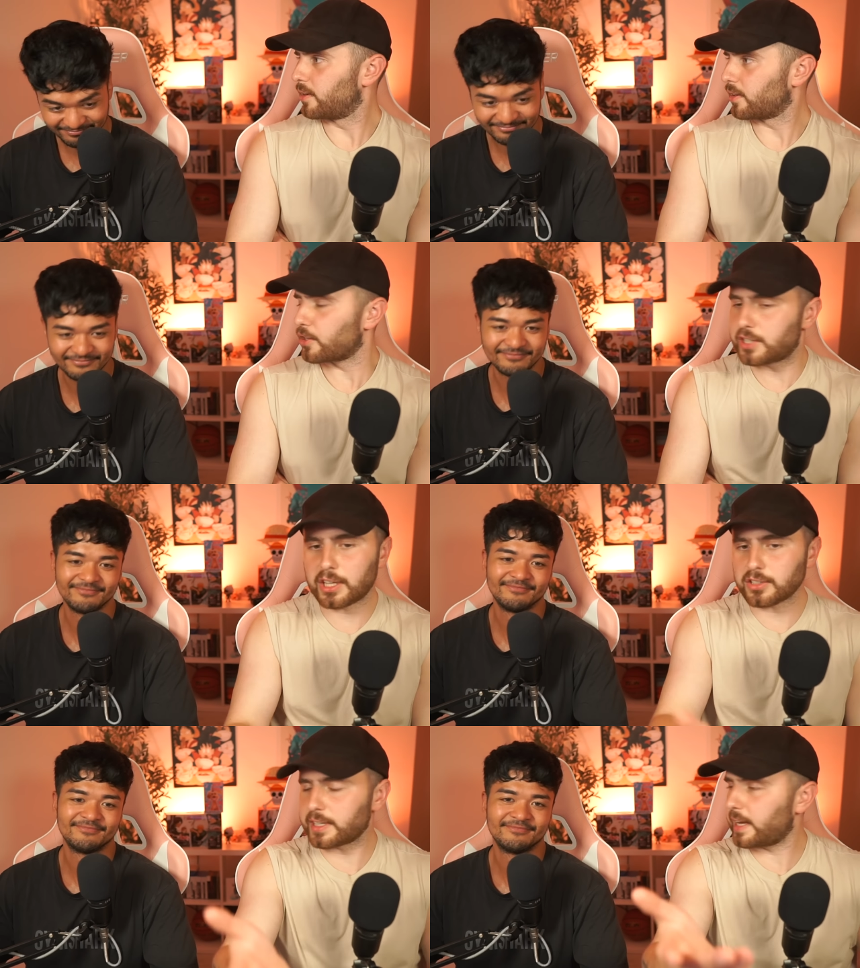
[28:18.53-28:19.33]
Speaker 1: because he
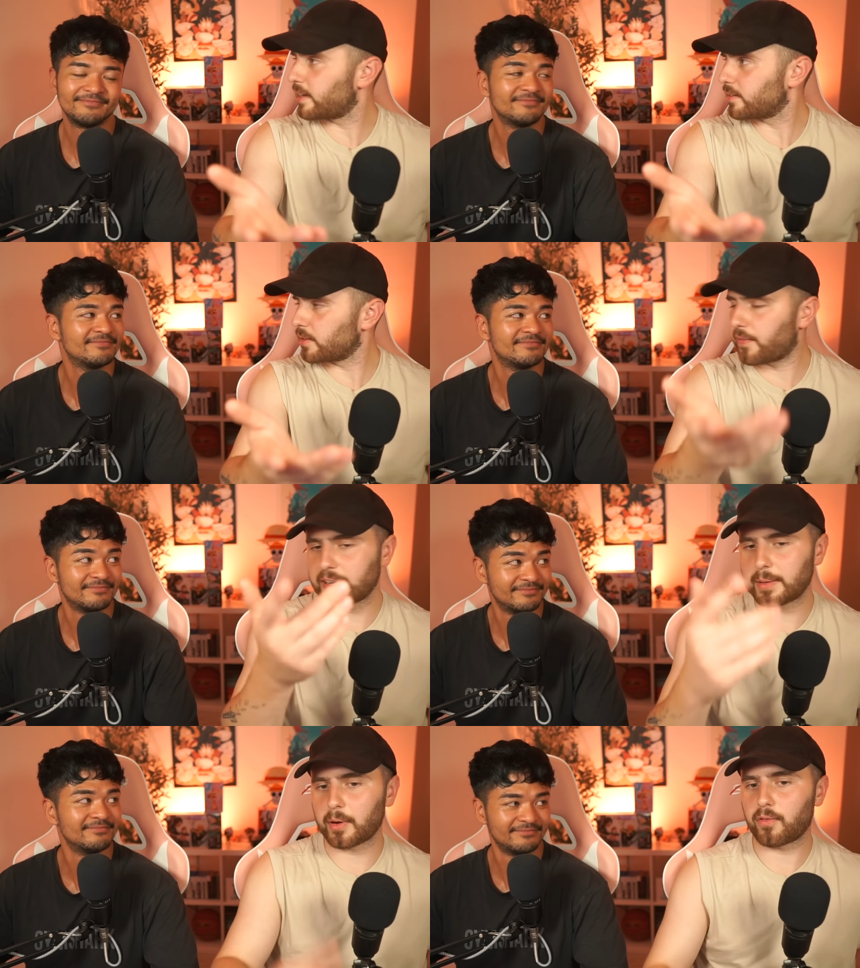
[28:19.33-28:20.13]
doesn't get
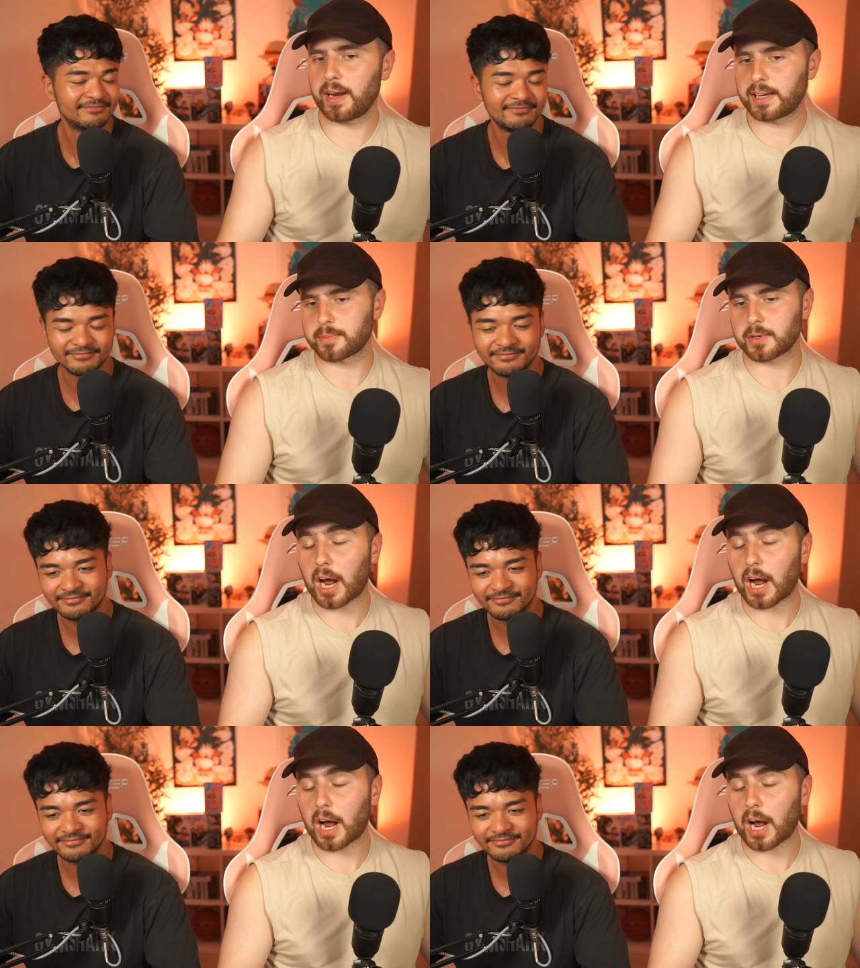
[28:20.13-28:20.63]
affected mm. by rain as much.